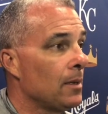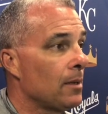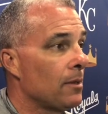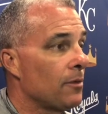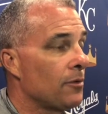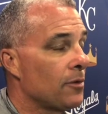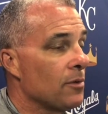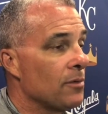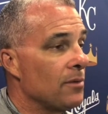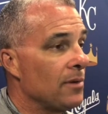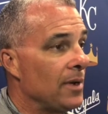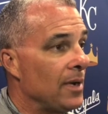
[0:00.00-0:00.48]

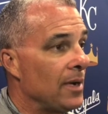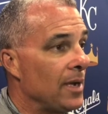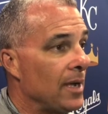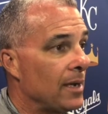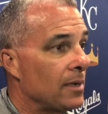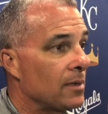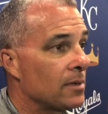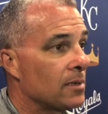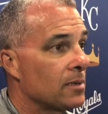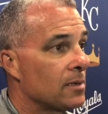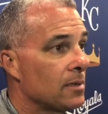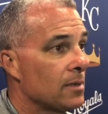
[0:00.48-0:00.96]
through
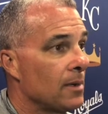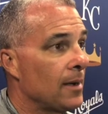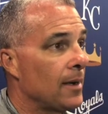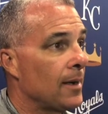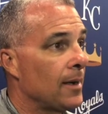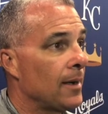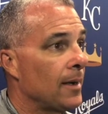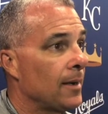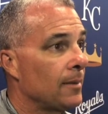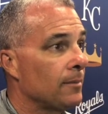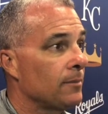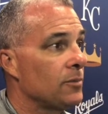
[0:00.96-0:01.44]
Nick's
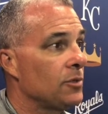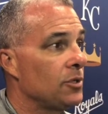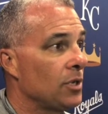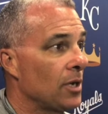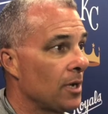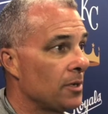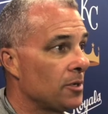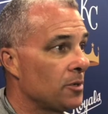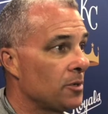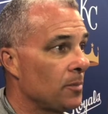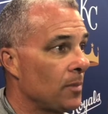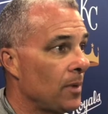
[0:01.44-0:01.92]
uh,
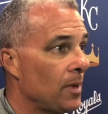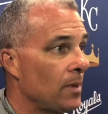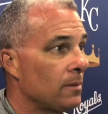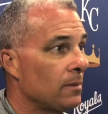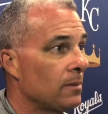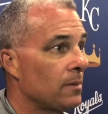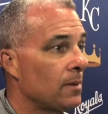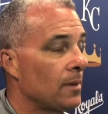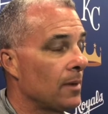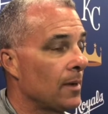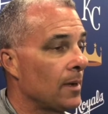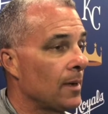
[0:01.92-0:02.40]

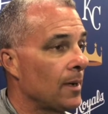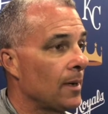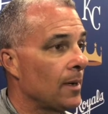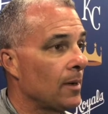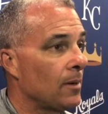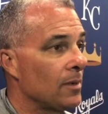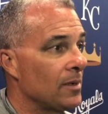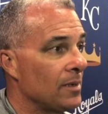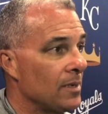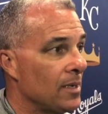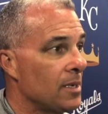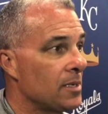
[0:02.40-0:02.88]
judgment,
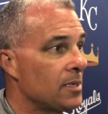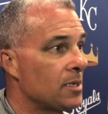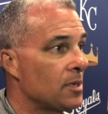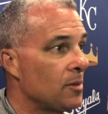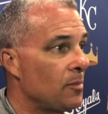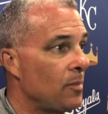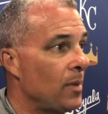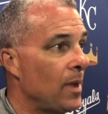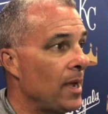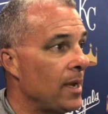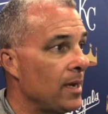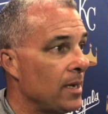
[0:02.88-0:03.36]
uh,
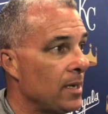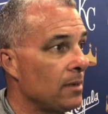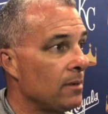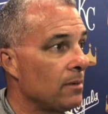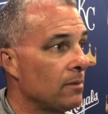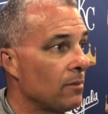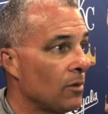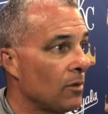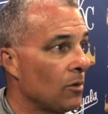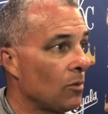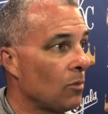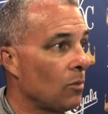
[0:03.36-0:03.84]

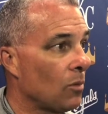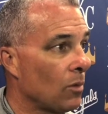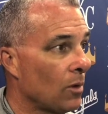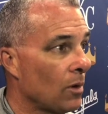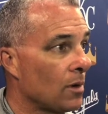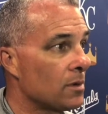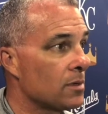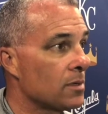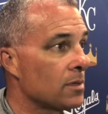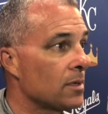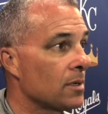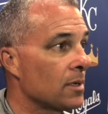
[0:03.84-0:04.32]
anticipating the
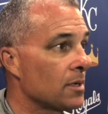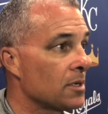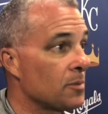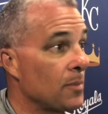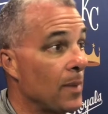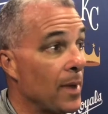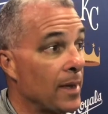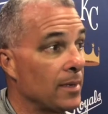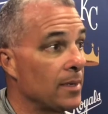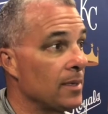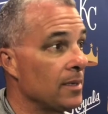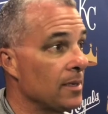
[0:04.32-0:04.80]
worst,
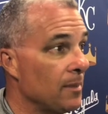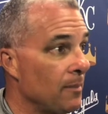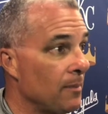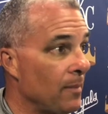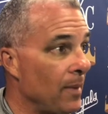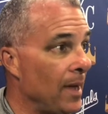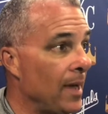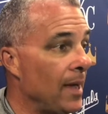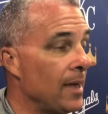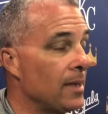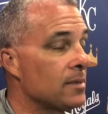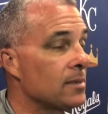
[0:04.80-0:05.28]
expecting the
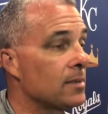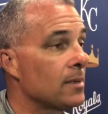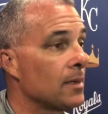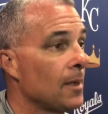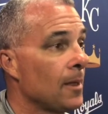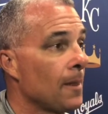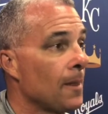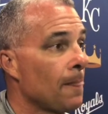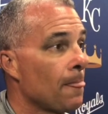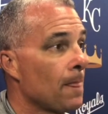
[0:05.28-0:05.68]
best,